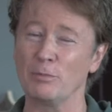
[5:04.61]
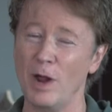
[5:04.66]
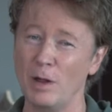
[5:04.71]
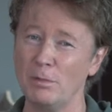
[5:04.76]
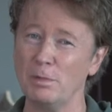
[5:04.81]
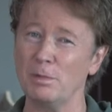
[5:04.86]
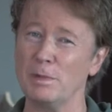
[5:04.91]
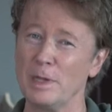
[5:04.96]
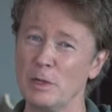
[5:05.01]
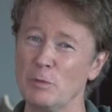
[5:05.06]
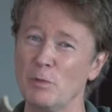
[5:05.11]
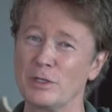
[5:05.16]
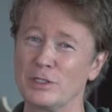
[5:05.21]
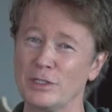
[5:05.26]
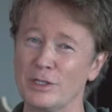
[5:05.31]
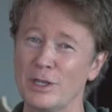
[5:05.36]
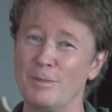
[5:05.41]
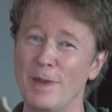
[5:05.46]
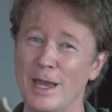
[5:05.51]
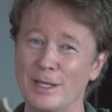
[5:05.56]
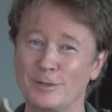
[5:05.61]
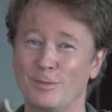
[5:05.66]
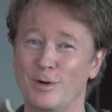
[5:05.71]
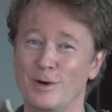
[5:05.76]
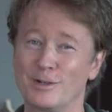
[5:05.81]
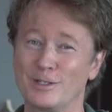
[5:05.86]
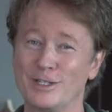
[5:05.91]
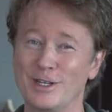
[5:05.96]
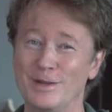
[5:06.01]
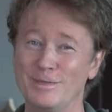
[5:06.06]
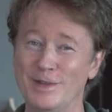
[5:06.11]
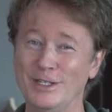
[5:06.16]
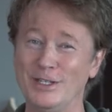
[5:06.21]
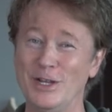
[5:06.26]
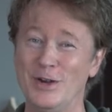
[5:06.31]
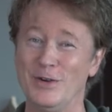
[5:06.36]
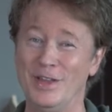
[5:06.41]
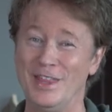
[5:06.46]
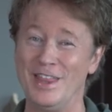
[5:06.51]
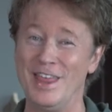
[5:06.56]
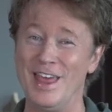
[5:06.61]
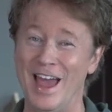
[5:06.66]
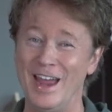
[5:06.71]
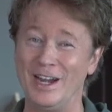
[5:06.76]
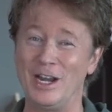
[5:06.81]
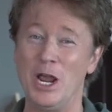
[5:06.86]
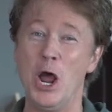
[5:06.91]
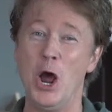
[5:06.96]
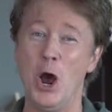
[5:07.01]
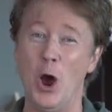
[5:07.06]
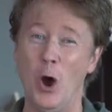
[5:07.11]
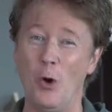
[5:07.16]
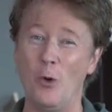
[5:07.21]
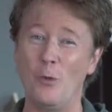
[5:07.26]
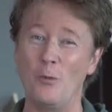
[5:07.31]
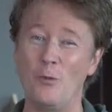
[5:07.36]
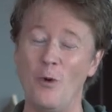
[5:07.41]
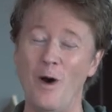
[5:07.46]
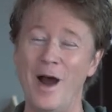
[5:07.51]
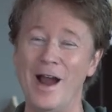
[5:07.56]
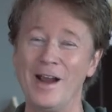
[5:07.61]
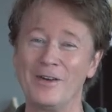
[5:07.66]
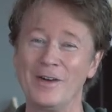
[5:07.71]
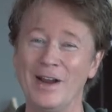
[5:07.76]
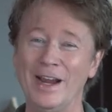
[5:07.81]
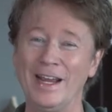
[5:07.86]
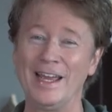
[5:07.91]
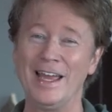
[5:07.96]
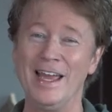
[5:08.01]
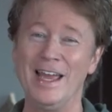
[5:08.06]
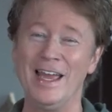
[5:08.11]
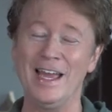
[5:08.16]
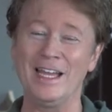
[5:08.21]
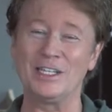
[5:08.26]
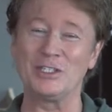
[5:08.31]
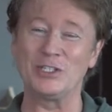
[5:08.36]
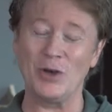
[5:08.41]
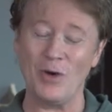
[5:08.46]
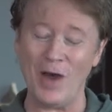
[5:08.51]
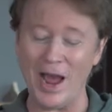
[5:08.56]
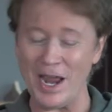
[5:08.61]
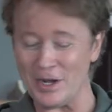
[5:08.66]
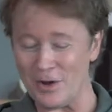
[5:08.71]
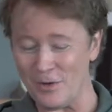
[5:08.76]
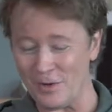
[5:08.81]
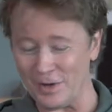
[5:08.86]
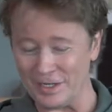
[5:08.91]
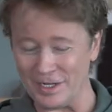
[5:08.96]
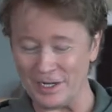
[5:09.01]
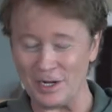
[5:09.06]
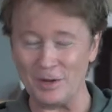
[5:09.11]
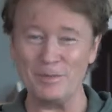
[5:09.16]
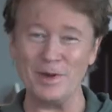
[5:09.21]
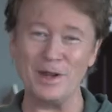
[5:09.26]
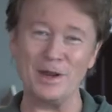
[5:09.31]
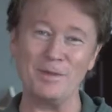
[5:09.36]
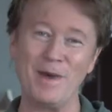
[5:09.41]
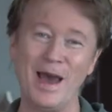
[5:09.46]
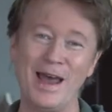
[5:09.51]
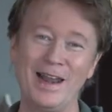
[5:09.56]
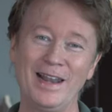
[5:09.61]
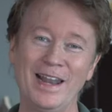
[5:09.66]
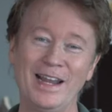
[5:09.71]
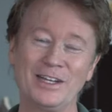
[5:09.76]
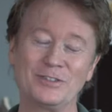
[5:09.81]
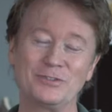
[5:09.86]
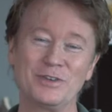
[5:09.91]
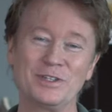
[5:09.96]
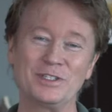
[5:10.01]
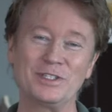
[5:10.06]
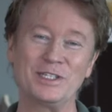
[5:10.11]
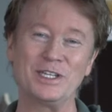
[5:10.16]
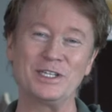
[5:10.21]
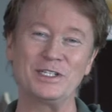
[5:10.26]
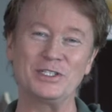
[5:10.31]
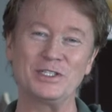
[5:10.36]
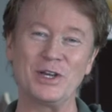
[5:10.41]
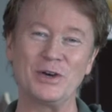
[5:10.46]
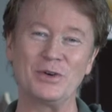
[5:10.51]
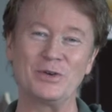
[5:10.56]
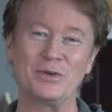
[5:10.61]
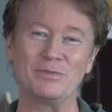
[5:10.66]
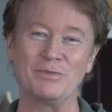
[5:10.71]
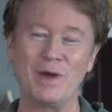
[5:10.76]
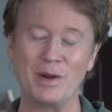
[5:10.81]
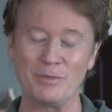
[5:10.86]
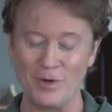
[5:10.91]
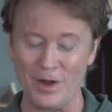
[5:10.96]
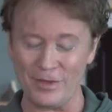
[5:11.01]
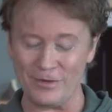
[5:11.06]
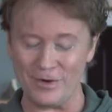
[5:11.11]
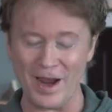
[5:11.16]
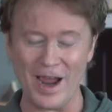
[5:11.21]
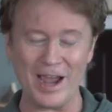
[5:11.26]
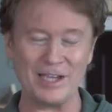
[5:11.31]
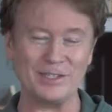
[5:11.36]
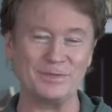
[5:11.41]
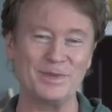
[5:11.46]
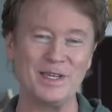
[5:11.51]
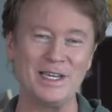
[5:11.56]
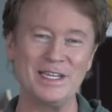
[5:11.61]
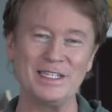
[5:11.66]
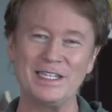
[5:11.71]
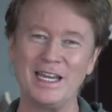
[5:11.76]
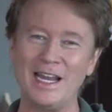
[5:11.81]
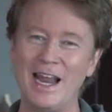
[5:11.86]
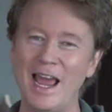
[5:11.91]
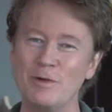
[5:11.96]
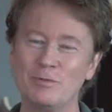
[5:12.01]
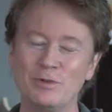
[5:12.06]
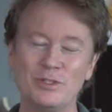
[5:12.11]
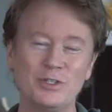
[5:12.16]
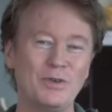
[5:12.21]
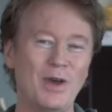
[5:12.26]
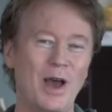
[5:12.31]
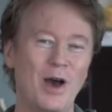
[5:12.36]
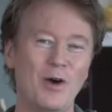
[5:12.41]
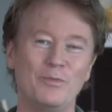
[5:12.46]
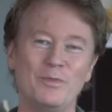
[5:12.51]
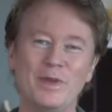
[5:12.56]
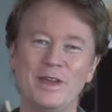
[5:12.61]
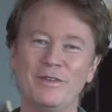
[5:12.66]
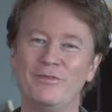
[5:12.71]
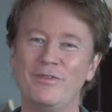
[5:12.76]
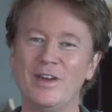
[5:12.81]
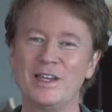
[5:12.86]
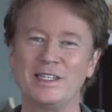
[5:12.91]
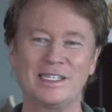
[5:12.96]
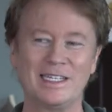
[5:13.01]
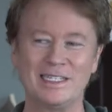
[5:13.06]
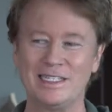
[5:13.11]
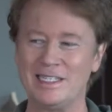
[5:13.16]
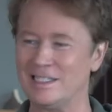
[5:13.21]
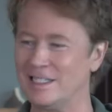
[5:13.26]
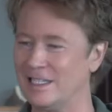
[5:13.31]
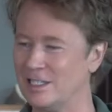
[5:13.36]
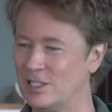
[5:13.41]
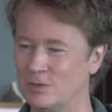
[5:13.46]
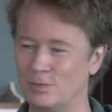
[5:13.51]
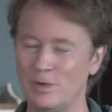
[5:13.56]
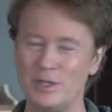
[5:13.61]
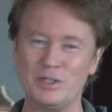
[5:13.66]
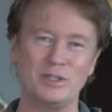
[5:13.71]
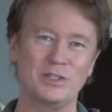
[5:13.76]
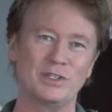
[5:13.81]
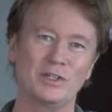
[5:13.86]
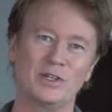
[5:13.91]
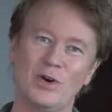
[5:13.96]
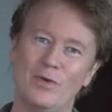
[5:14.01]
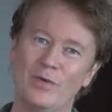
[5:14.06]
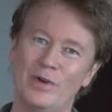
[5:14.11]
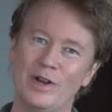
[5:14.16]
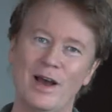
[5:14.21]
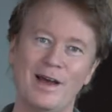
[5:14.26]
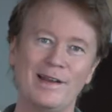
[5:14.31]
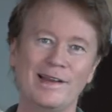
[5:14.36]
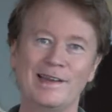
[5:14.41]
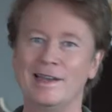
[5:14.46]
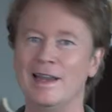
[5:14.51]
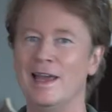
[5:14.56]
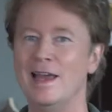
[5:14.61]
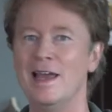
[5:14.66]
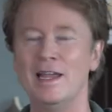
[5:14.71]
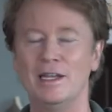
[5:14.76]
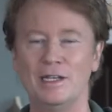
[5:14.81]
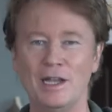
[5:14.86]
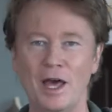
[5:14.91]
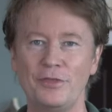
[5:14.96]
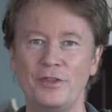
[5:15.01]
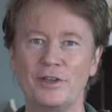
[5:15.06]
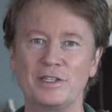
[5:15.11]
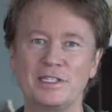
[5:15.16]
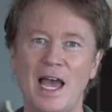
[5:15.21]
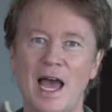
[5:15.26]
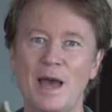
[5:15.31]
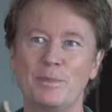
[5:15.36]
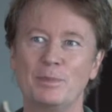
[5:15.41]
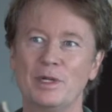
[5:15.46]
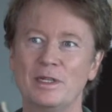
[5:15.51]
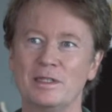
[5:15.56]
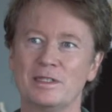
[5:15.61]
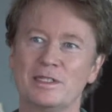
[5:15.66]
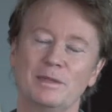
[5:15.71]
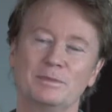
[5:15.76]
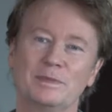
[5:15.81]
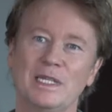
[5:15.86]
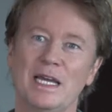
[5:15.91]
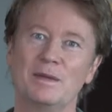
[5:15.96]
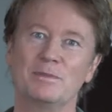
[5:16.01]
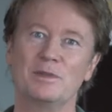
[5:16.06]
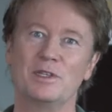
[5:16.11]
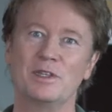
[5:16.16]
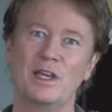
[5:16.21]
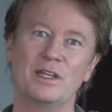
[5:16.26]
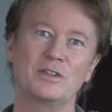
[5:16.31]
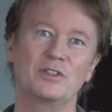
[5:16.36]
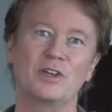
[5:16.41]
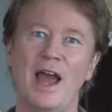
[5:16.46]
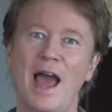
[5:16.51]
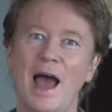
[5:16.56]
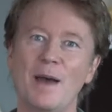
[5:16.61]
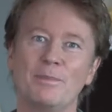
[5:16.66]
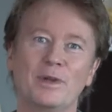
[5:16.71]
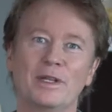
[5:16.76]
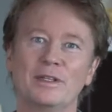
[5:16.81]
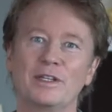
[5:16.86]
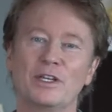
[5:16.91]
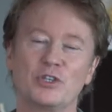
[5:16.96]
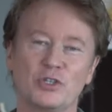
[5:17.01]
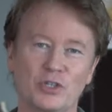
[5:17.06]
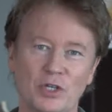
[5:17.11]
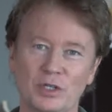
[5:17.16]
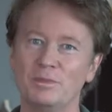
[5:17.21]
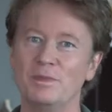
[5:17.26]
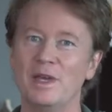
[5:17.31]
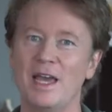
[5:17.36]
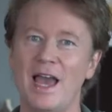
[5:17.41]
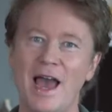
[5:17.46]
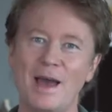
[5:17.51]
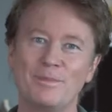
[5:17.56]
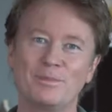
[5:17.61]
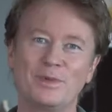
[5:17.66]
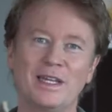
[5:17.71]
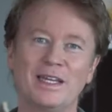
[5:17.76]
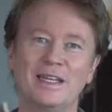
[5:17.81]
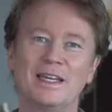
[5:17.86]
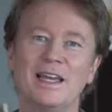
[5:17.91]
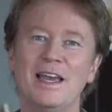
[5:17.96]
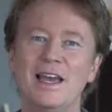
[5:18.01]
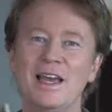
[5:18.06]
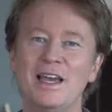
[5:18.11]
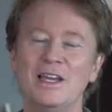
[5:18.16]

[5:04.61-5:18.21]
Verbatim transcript: Probably wasn't the best person to be doing that home wiring. And so I know a little bit about electricity. So my brother asked me, he said, hey, would you help me fix? Because he said, switches are going on and nothing's happening. Sometimes things are happening that shouldn't be happening.